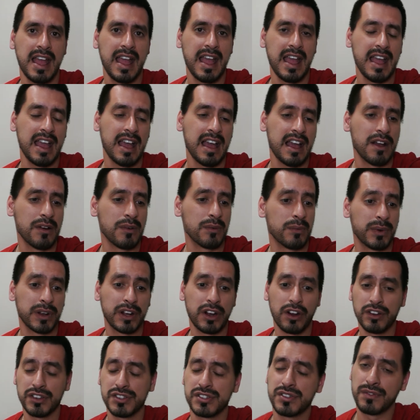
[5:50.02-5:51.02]
uh,
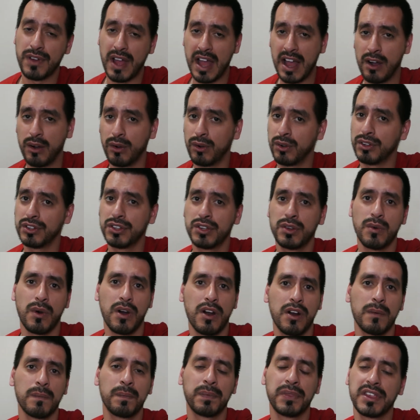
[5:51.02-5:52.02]
regardless of how old you
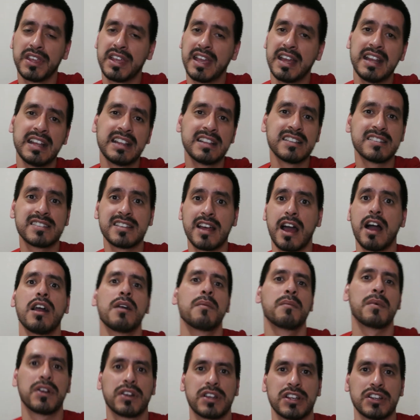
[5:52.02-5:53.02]
are, get in the
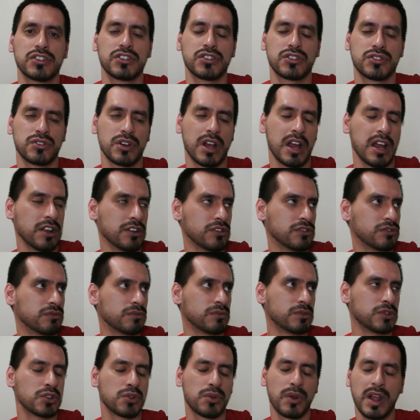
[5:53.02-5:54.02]
stock market, uh,
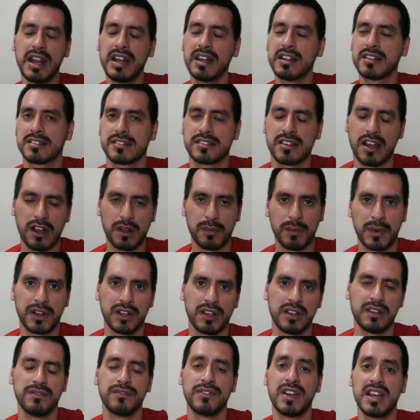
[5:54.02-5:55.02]
trade in the stock
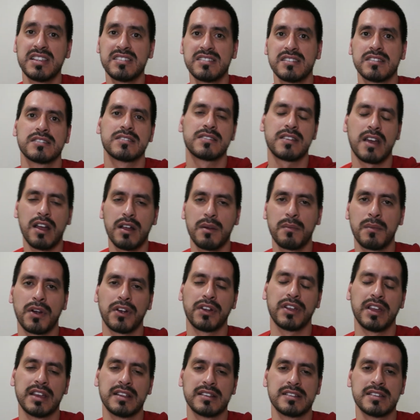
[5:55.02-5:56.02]
market, invest in the stock
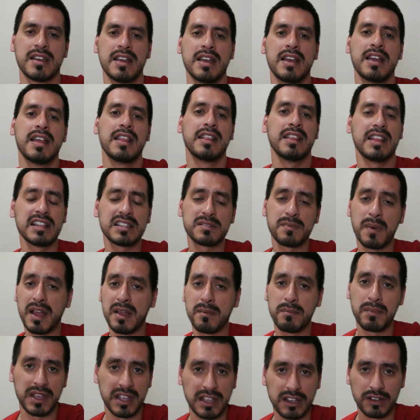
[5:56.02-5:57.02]
market. That's my
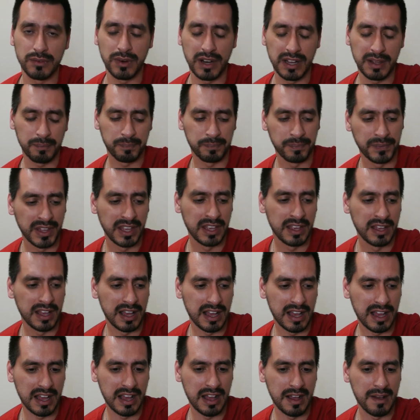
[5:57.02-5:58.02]
opinion, right?
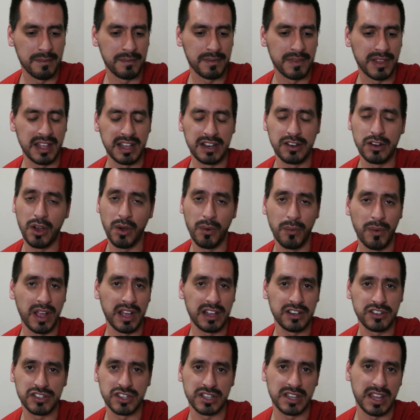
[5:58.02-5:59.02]
Um, in no
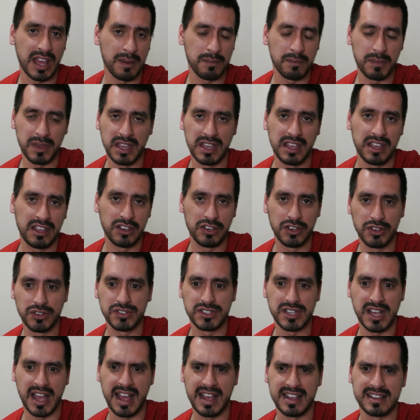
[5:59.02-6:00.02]
way should that be
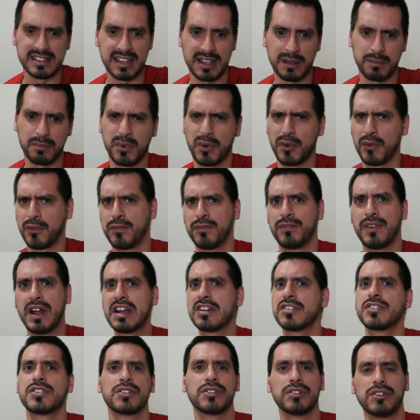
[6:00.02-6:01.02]
used as like
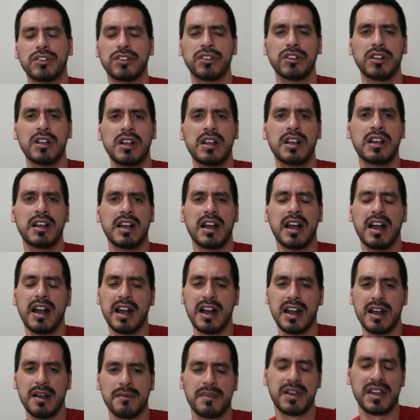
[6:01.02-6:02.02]
professional
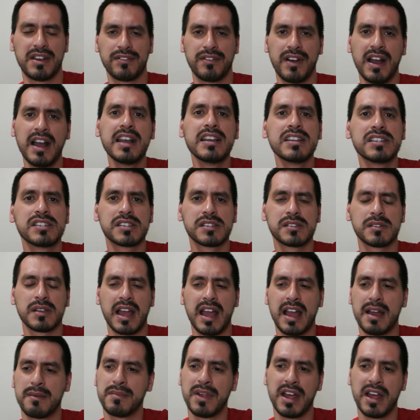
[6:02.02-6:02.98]
uh, advice. I'm